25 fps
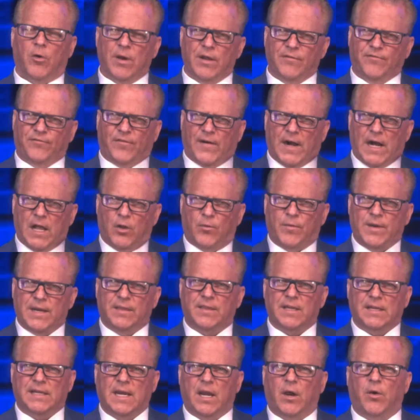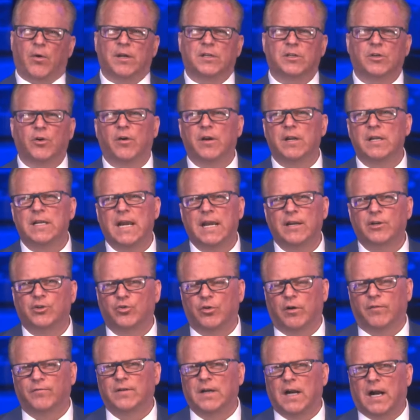following the character and
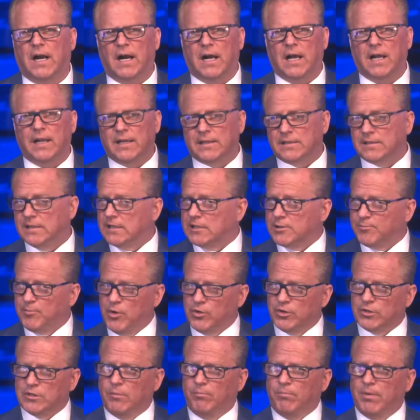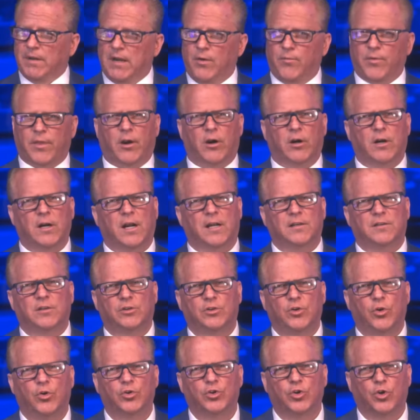nature of God as it's supposed to be with our
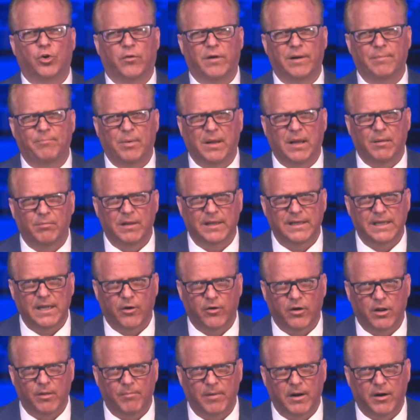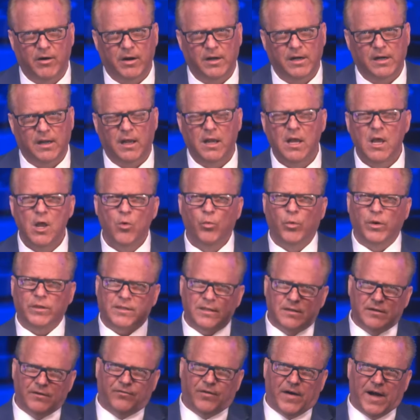constitutional republic here in America? What
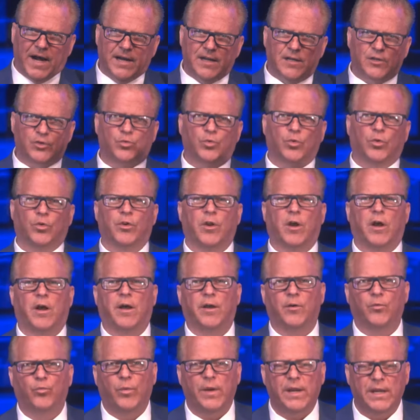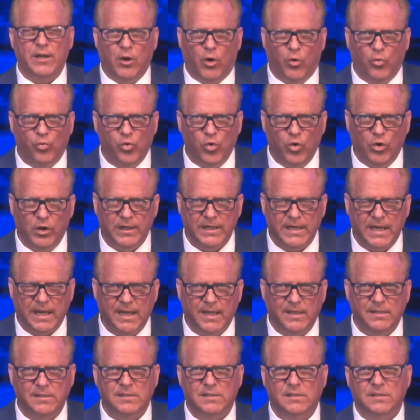the divine is ruled on, we don't rule
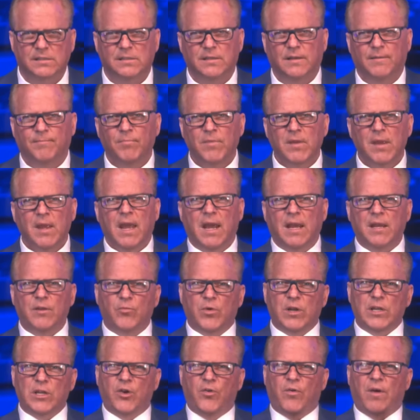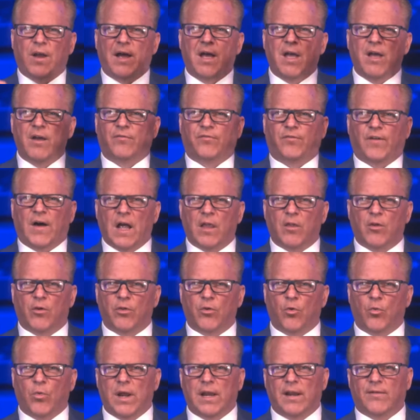against. And when you uh, follow
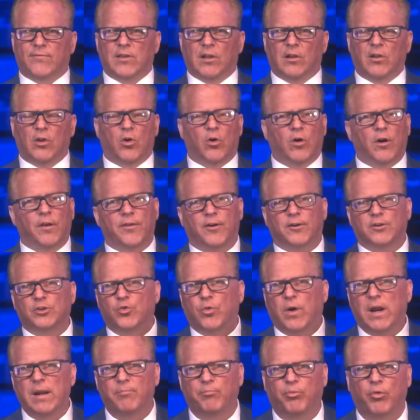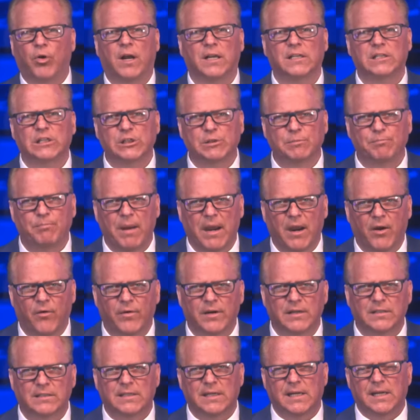the way of the Lord, there's great
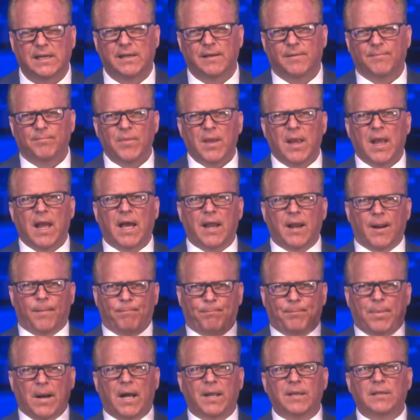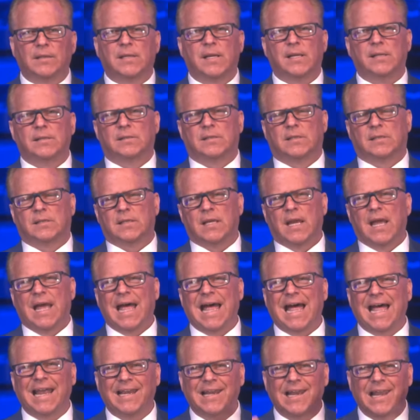prosperity and abundance
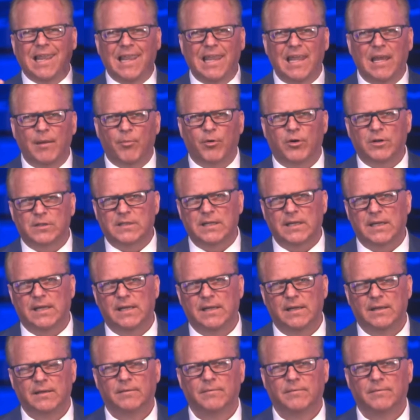and liberty.